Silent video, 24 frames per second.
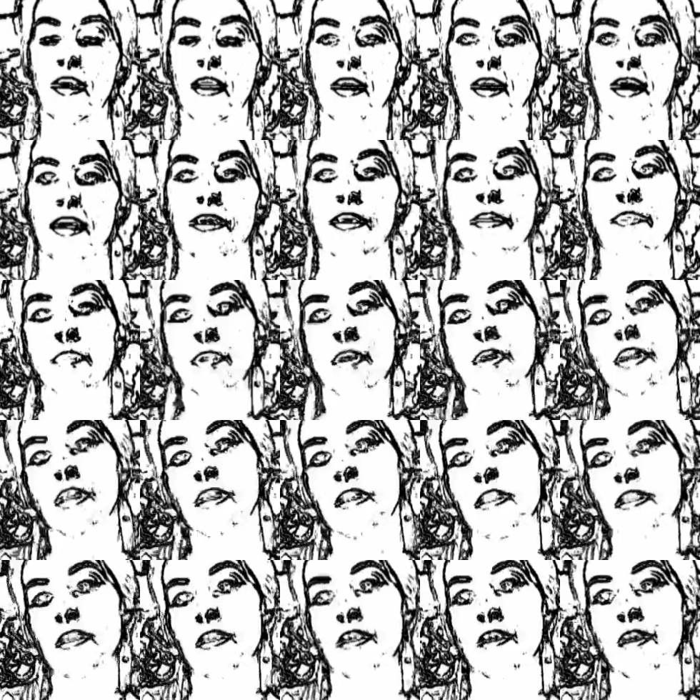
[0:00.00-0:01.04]
It's
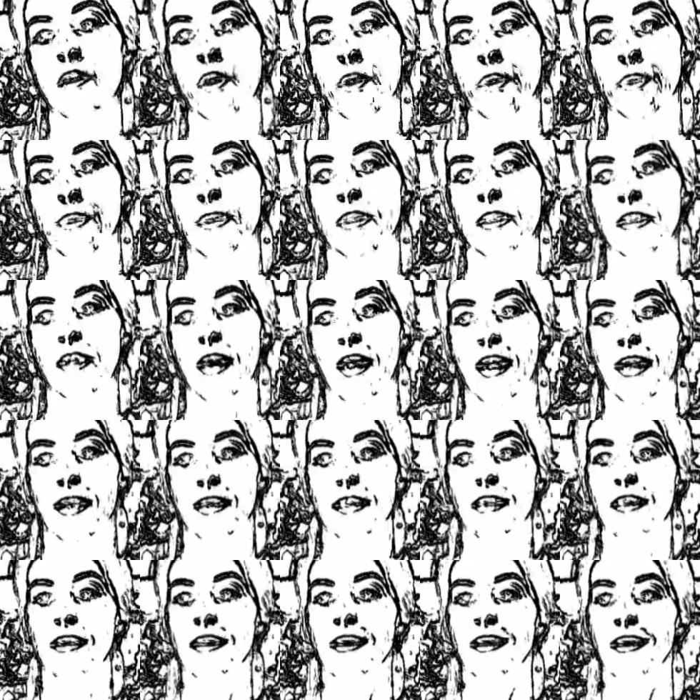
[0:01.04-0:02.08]
important to note
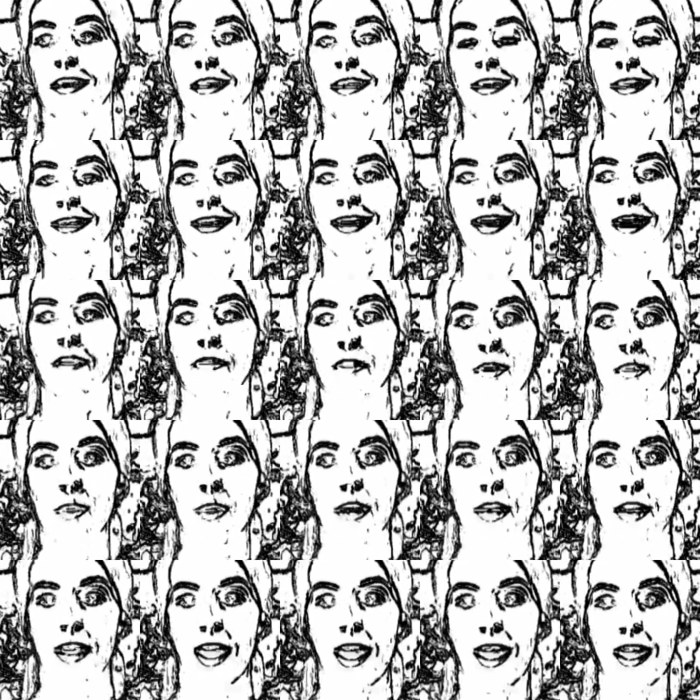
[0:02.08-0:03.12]
that
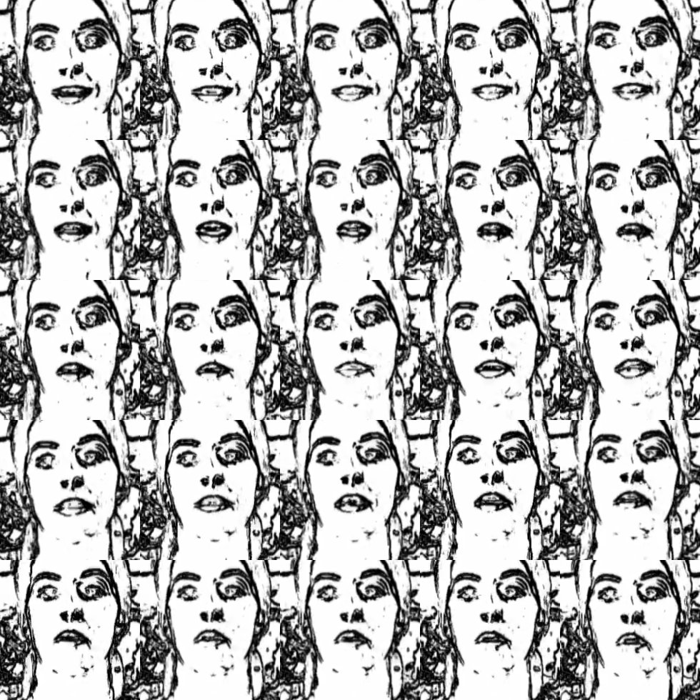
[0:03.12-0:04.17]
everyone has alchemies
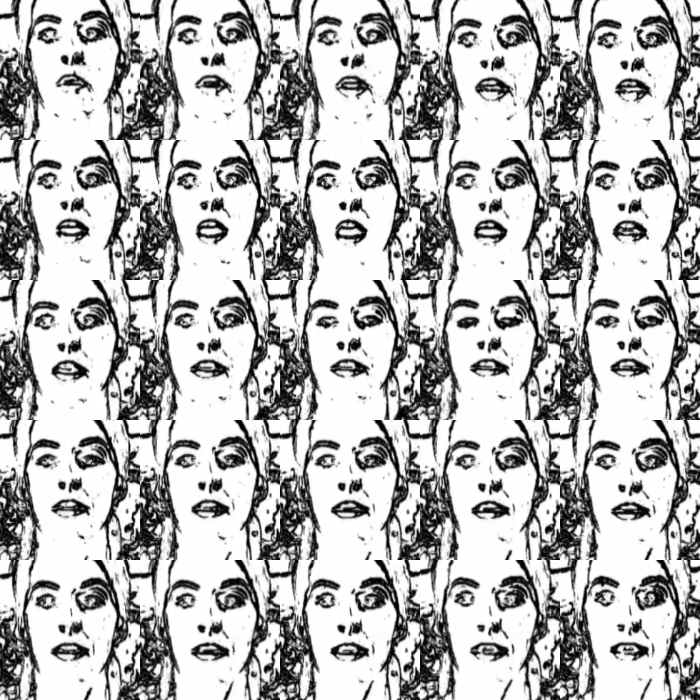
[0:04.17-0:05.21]
that are going on,
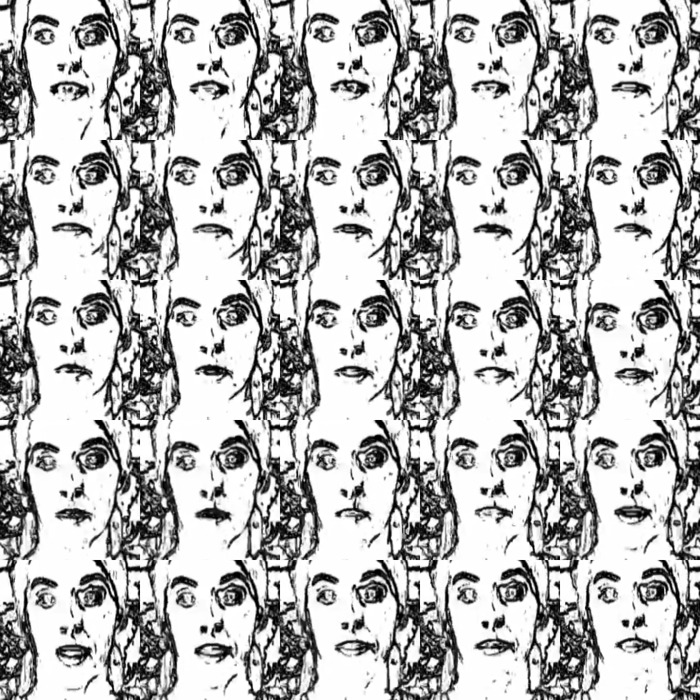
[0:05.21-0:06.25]
even when they're
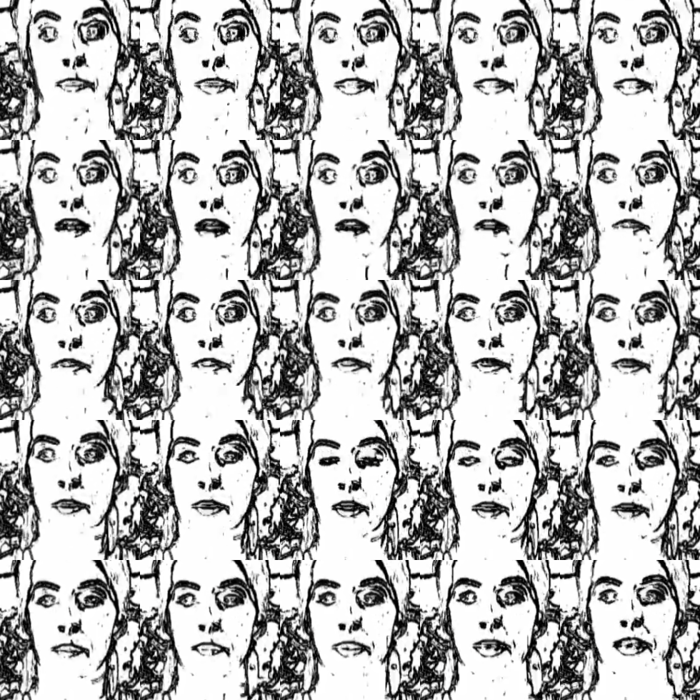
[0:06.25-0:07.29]
by themselves.
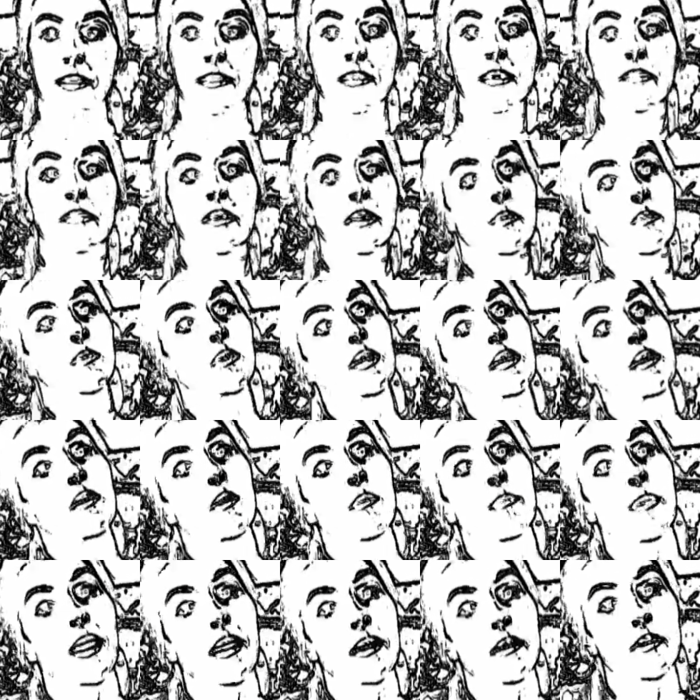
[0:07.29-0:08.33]
Because even when
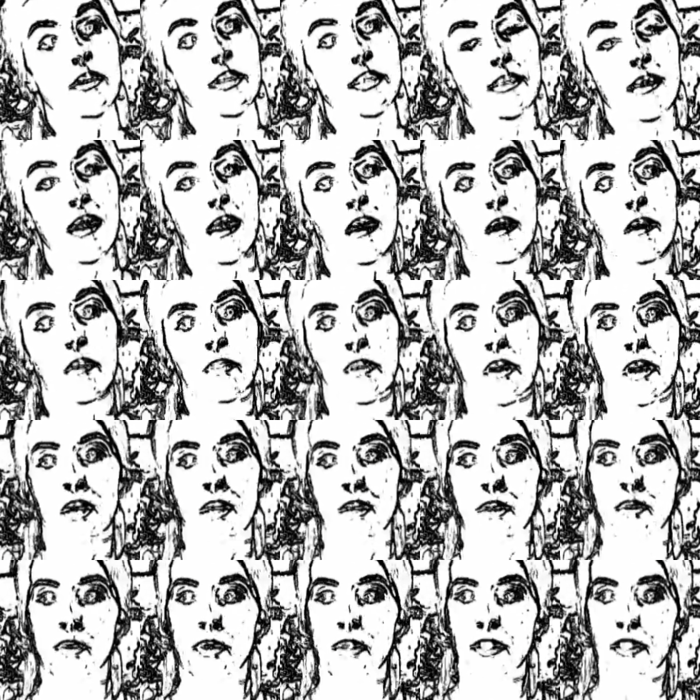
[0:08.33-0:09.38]
you're by yourself,
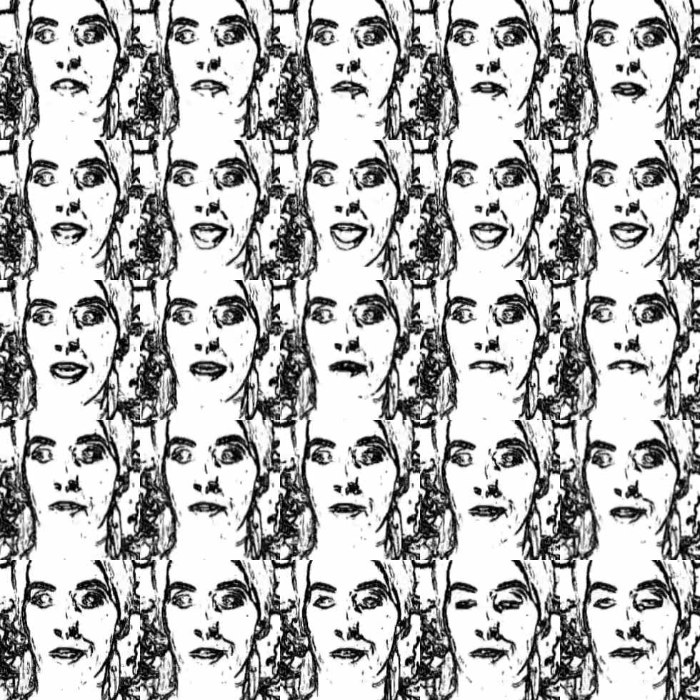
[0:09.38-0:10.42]
you still have
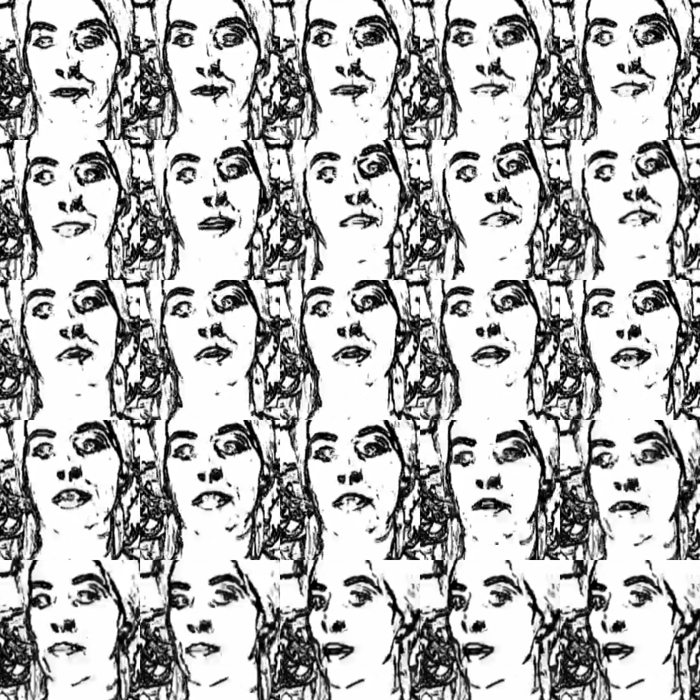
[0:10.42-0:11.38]
your memories